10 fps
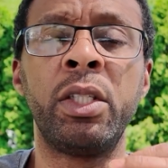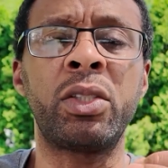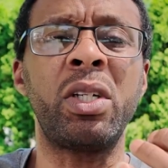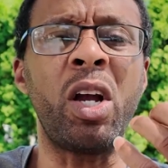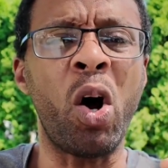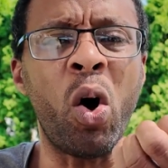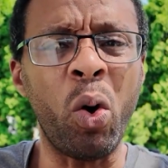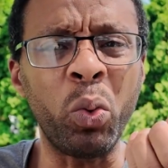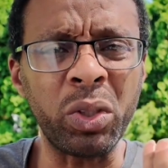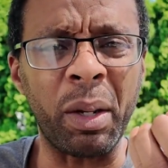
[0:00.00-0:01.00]
So they
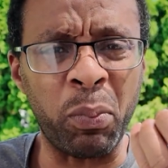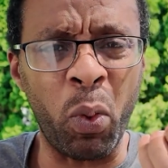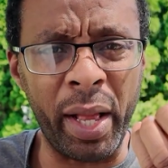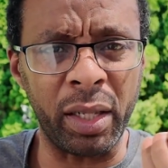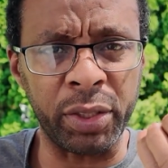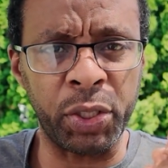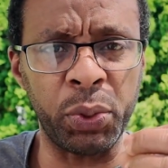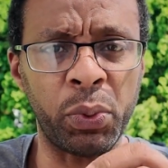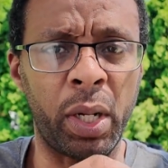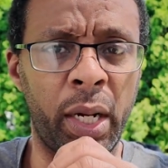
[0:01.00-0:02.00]
hold up well
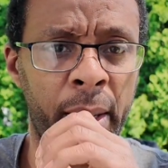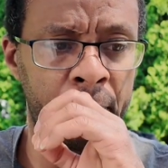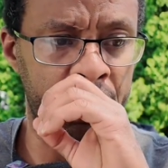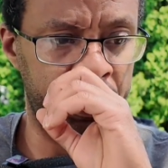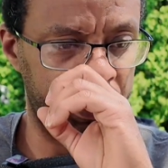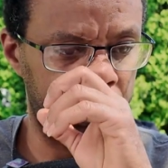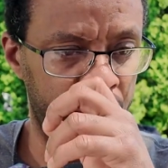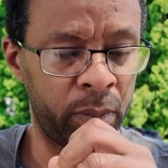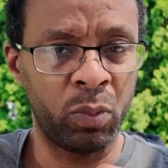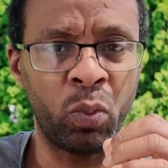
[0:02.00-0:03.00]
to
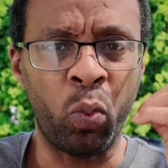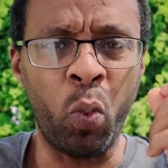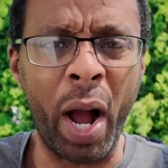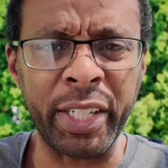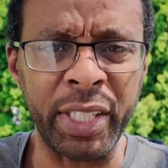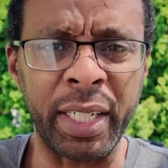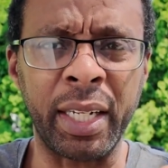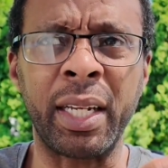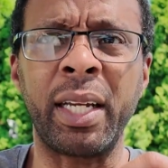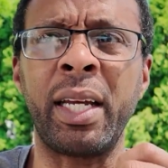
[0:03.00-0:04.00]

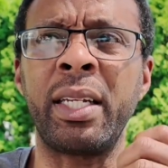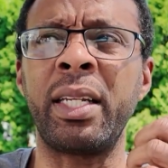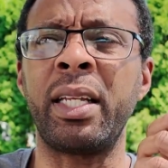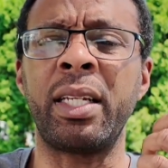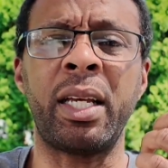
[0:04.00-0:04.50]
washing and